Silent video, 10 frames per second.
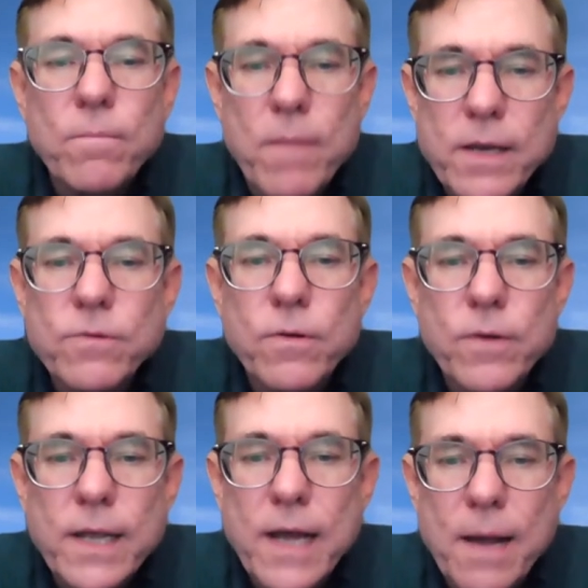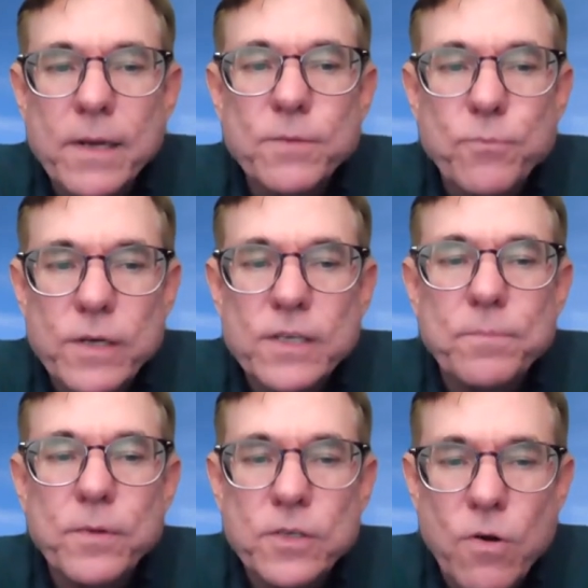microeconomics
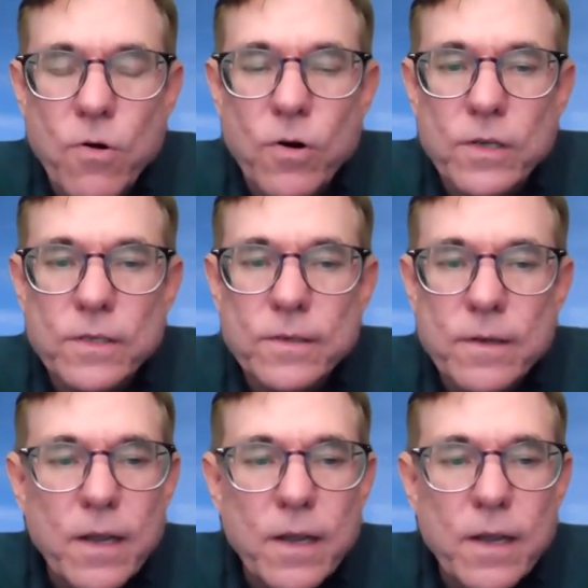principles course,